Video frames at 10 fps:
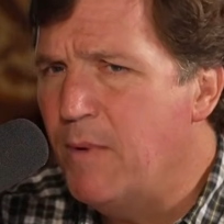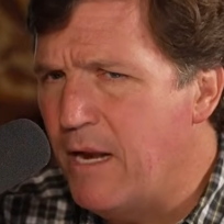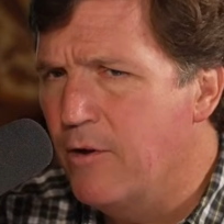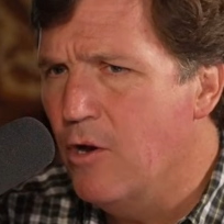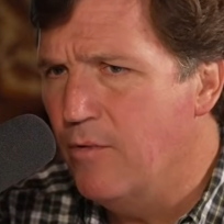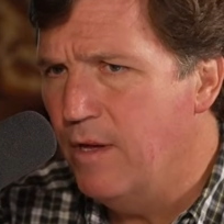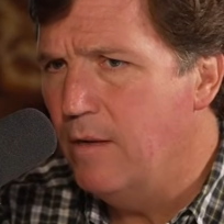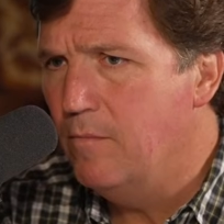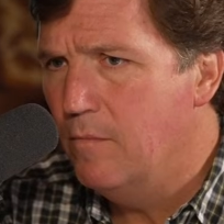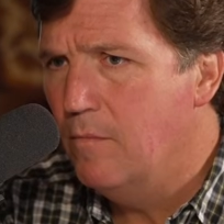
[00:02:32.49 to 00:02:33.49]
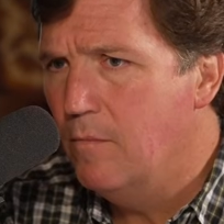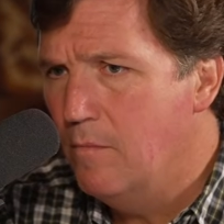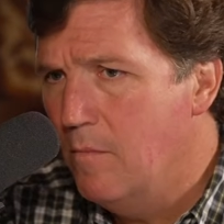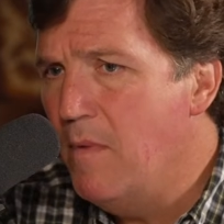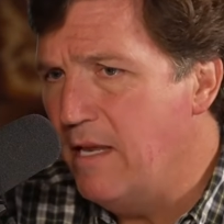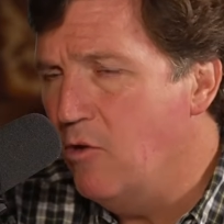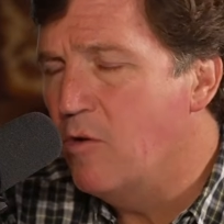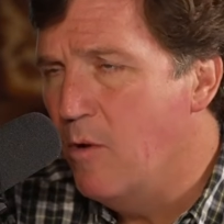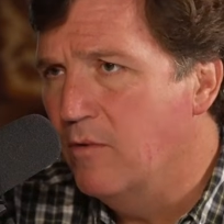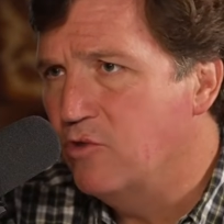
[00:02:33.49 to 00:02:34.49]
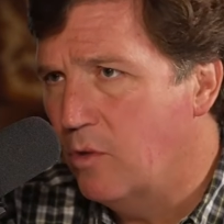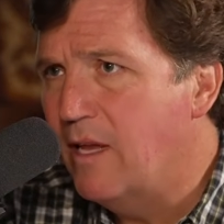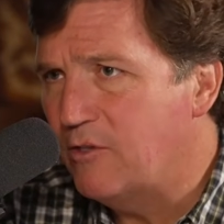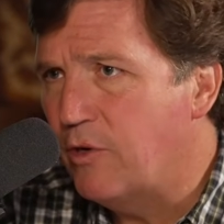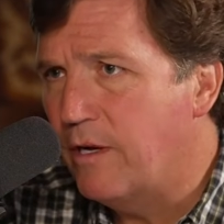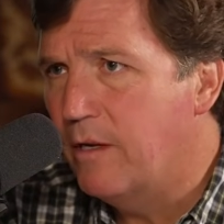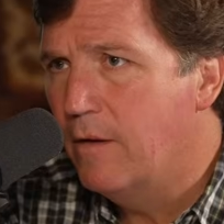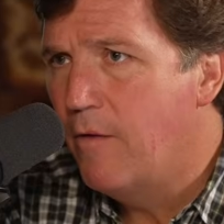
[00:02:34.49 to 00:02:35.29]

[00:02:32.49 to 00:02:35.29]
may not know that many locomotives are electric.